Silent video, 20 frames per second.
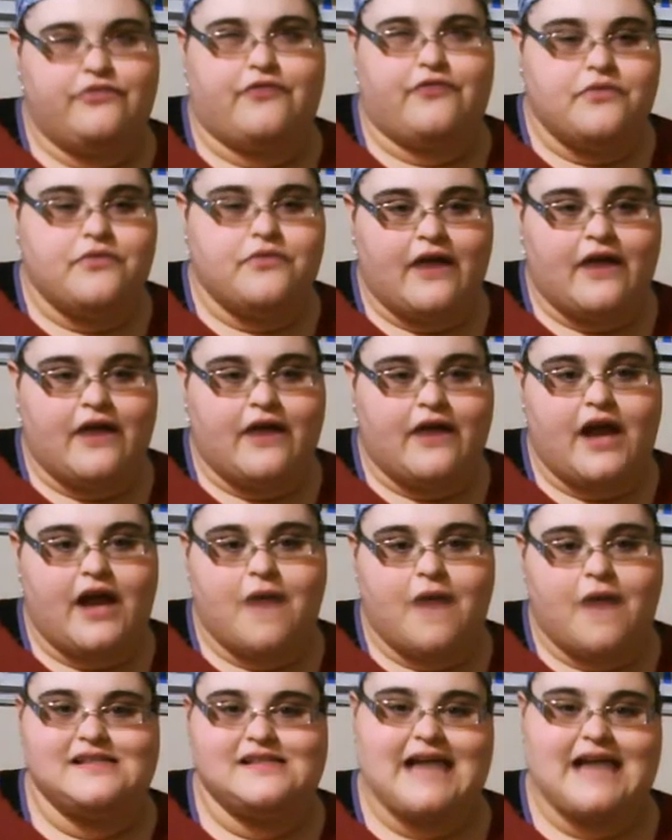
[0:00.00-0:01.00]
from
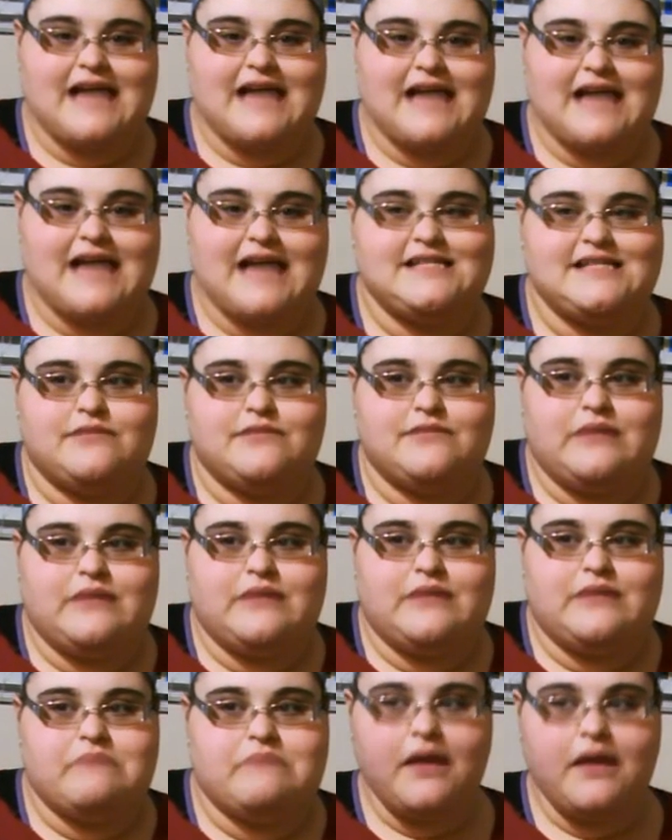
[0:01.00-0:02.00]
ThreadUp contacted
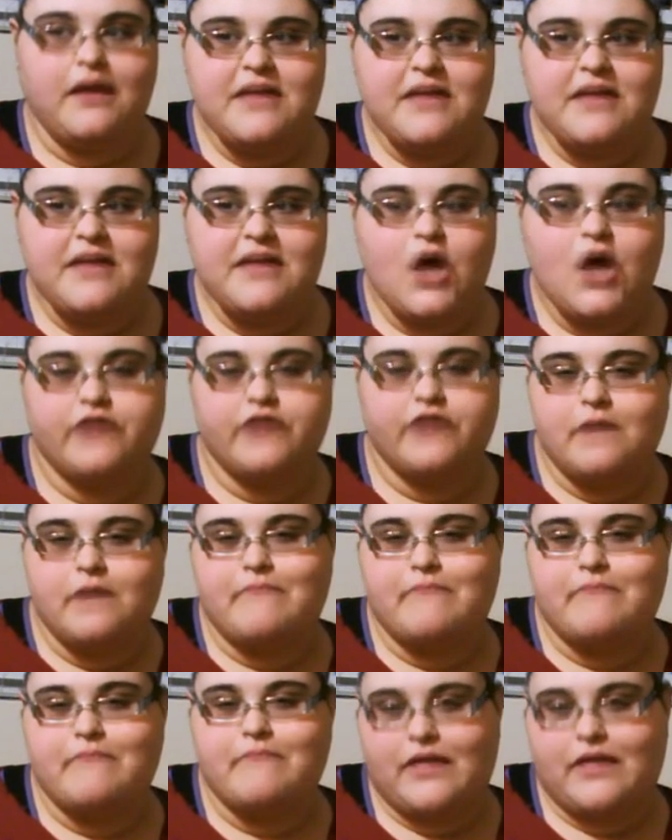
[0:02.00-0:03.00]
me maybe over
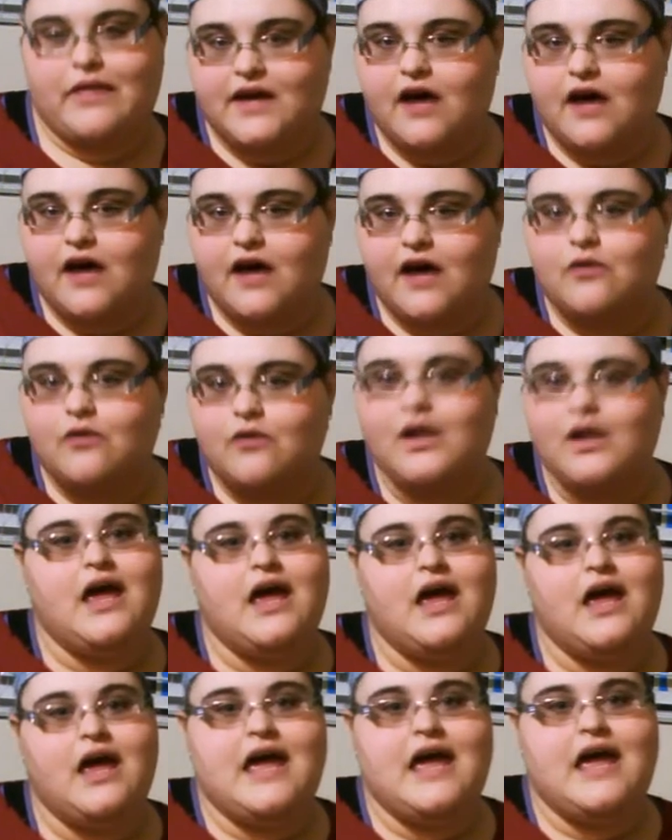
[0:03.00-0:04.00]
a month ago,
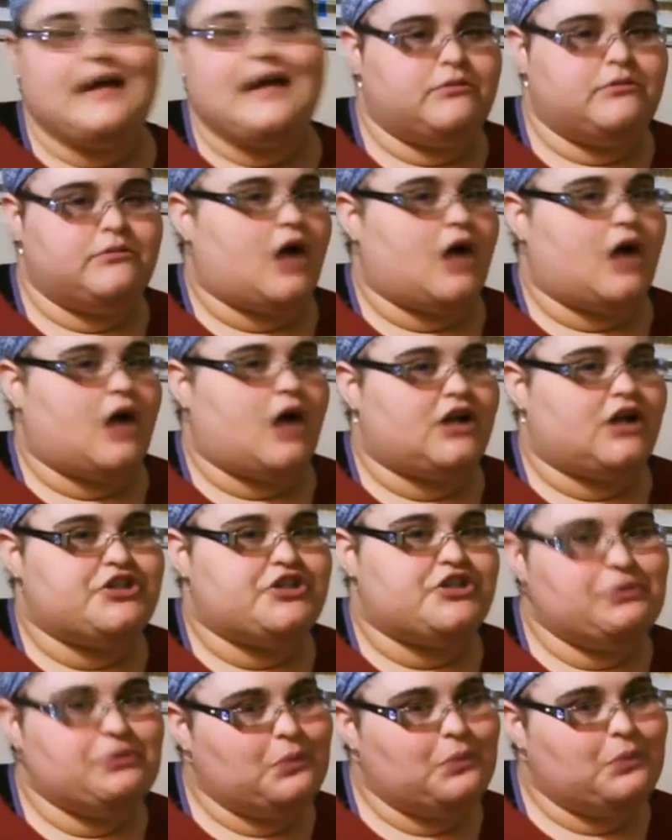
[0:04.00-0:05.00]
and I'm not
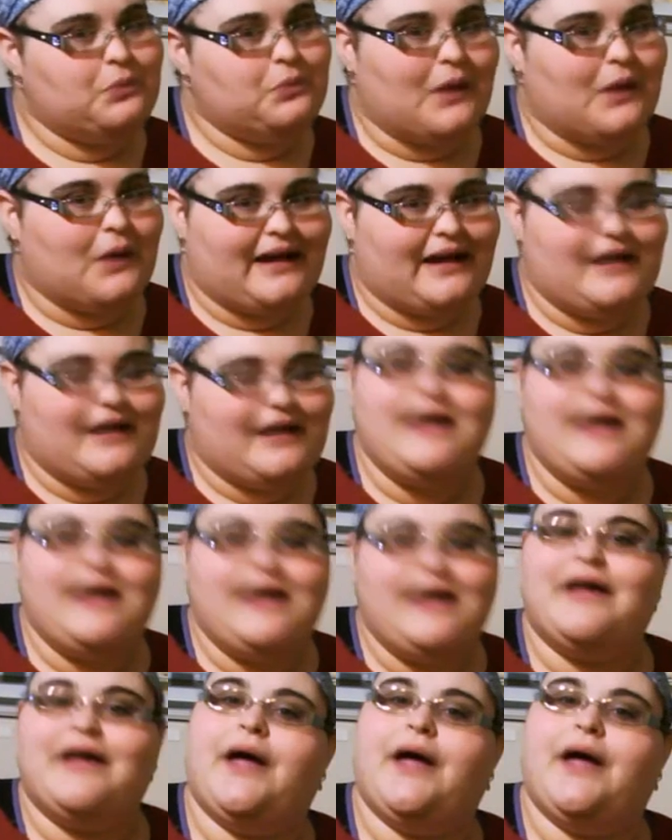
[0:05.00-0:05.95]
sure why,